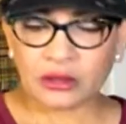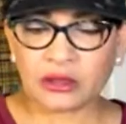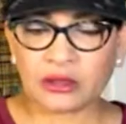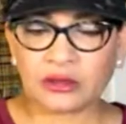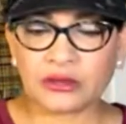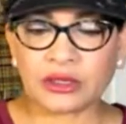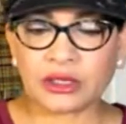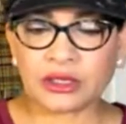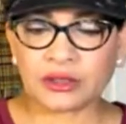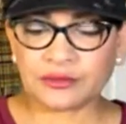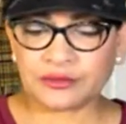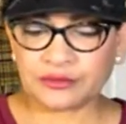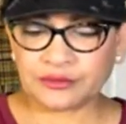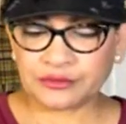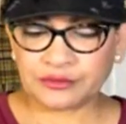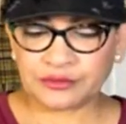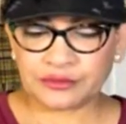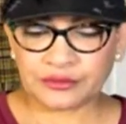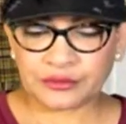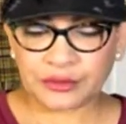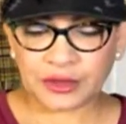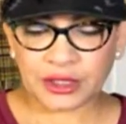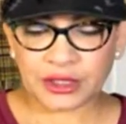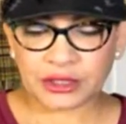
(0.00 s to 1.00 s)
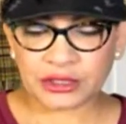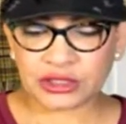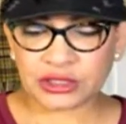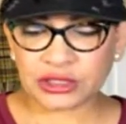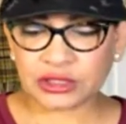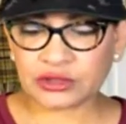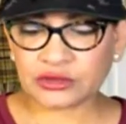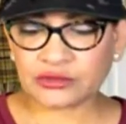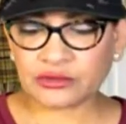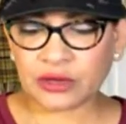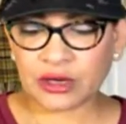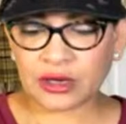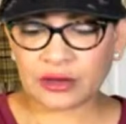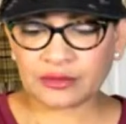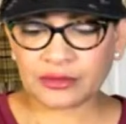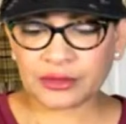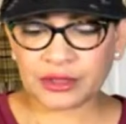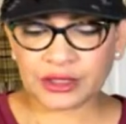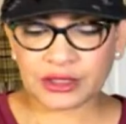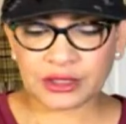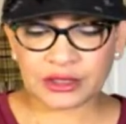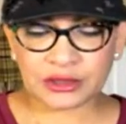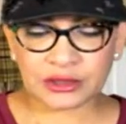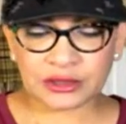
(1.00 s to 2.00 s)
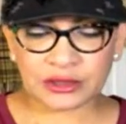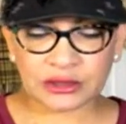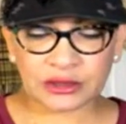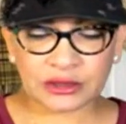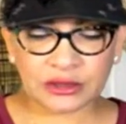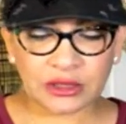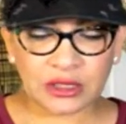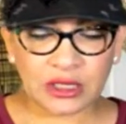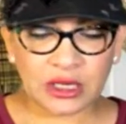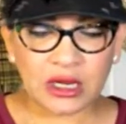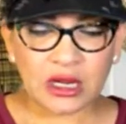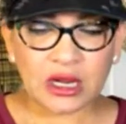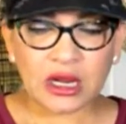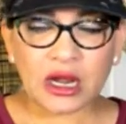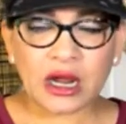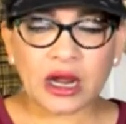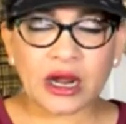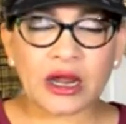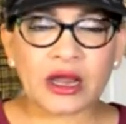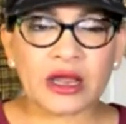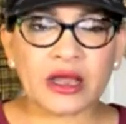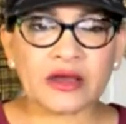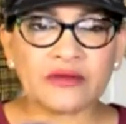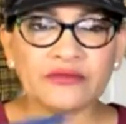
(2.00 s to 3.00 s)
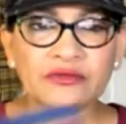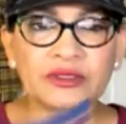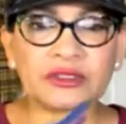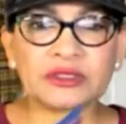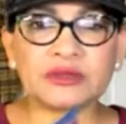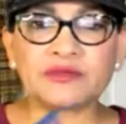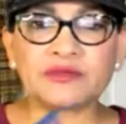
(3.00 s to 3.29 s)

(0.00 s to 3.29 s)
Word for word: Okay, I just grabbed this. I have this